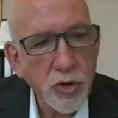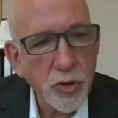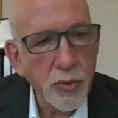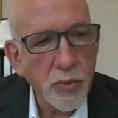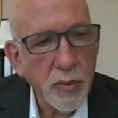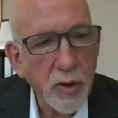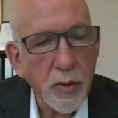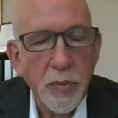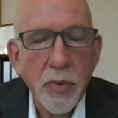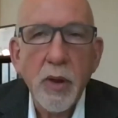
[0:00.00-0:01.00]
you got
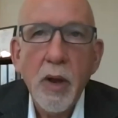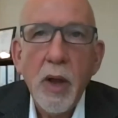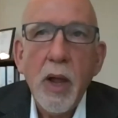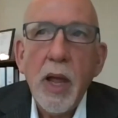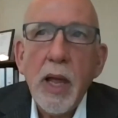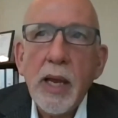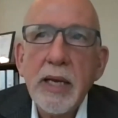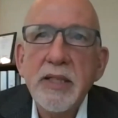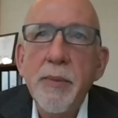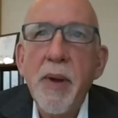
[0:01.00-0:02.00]
to
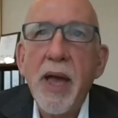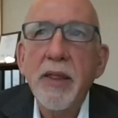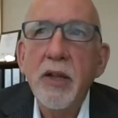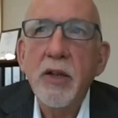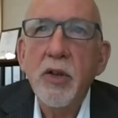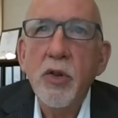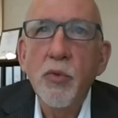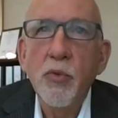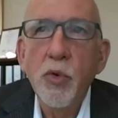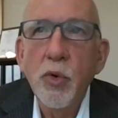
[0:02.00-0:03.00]
step back. The
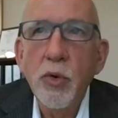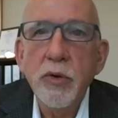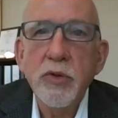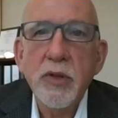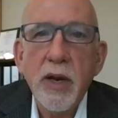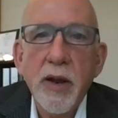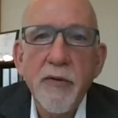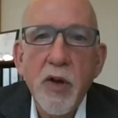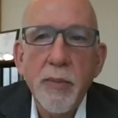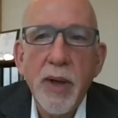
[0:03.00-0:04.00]
rules that have
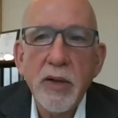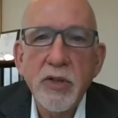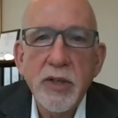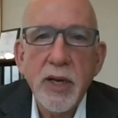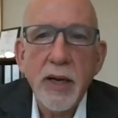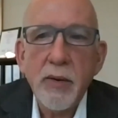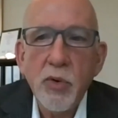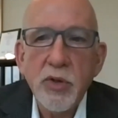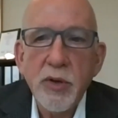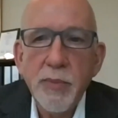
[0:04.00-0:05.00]
come out to date,
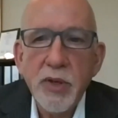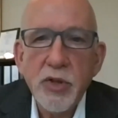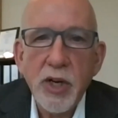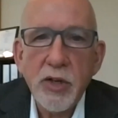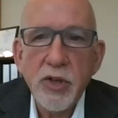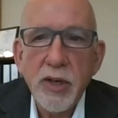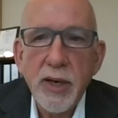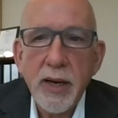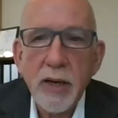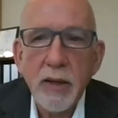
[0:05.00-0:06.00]
which have been changing
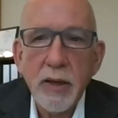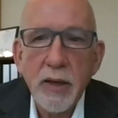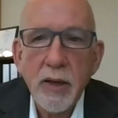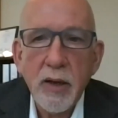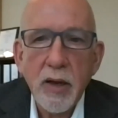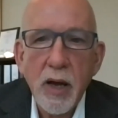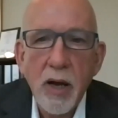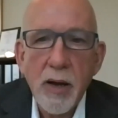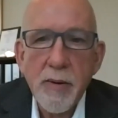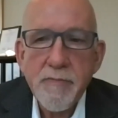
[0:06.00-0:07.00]
daily,
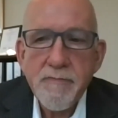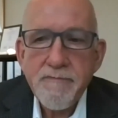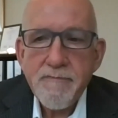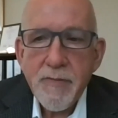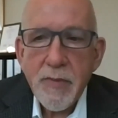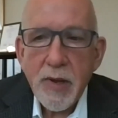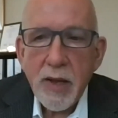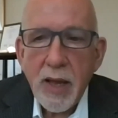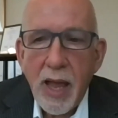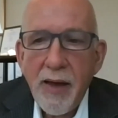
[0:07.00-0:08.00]

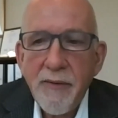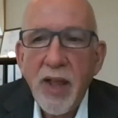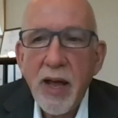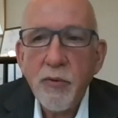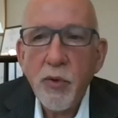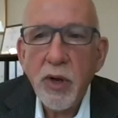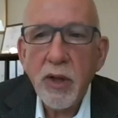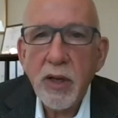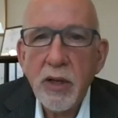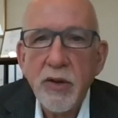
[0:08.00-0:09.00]
have not
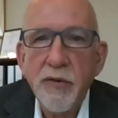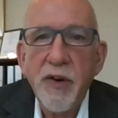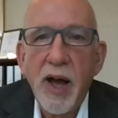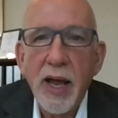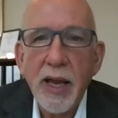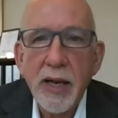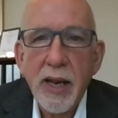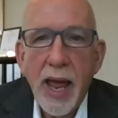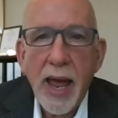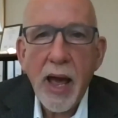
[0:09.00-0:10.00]
really defined
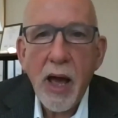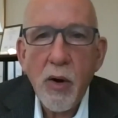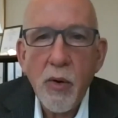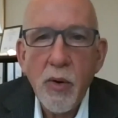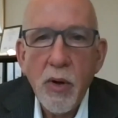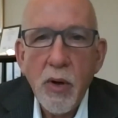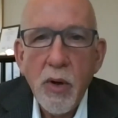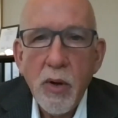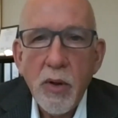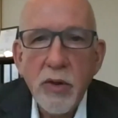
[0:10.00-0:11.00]
how
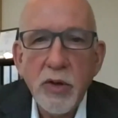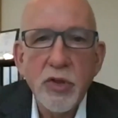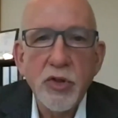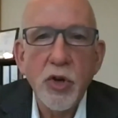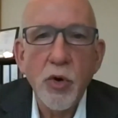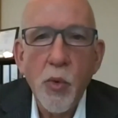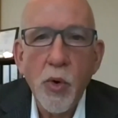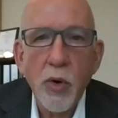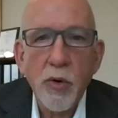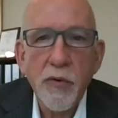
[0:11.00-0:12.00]
this is going to
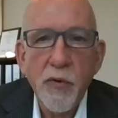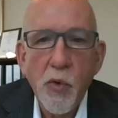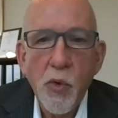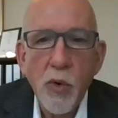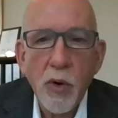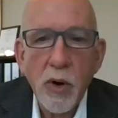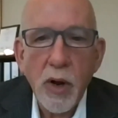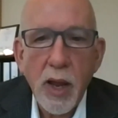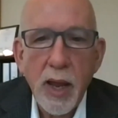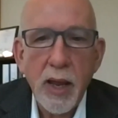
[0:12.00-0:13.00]
work for
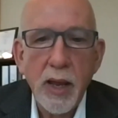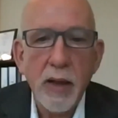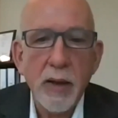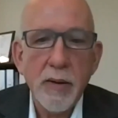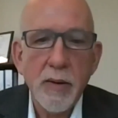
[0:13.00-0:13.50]
an